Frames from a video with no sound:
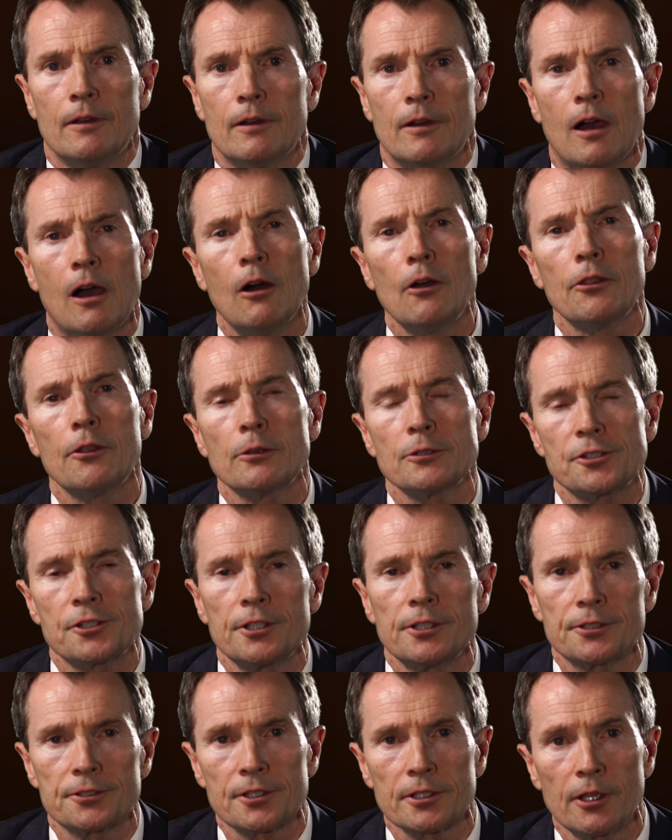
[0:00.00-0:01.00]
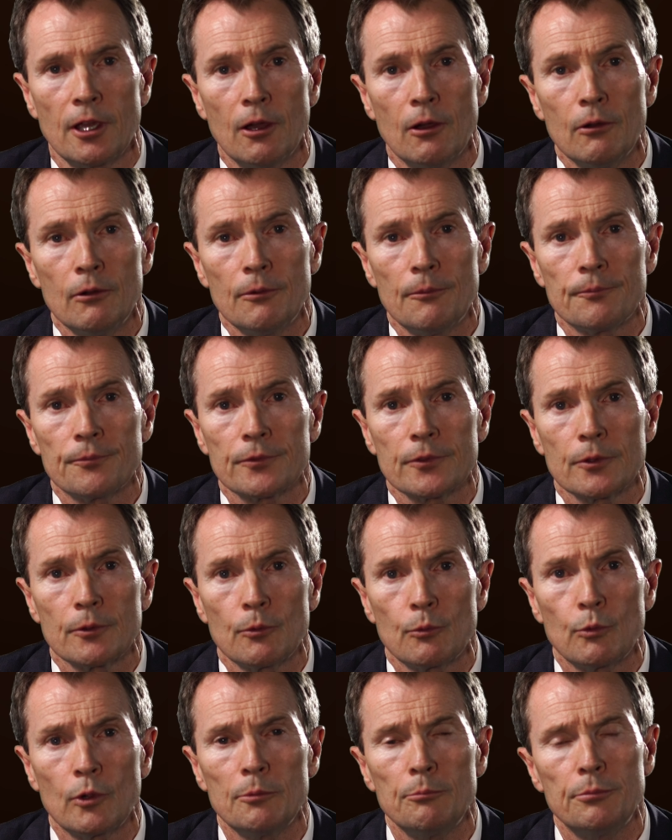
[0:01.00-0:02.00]
All those years ago,
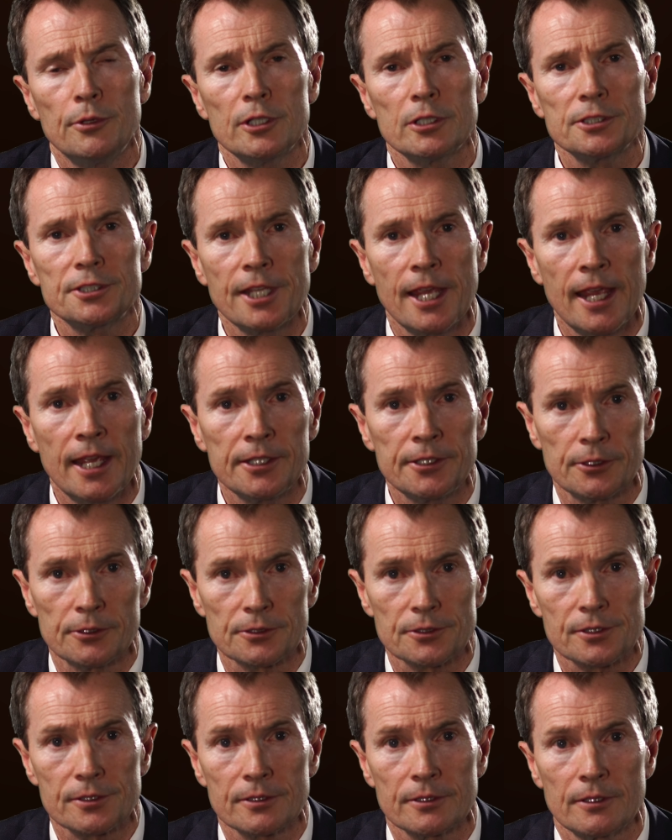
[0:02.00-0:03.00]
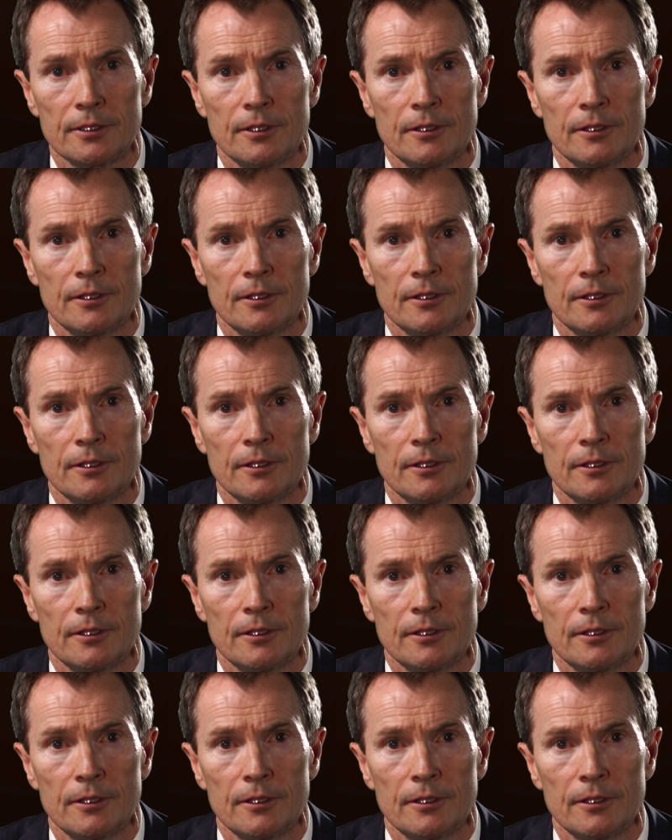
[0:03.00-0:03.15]
when Bill Daniels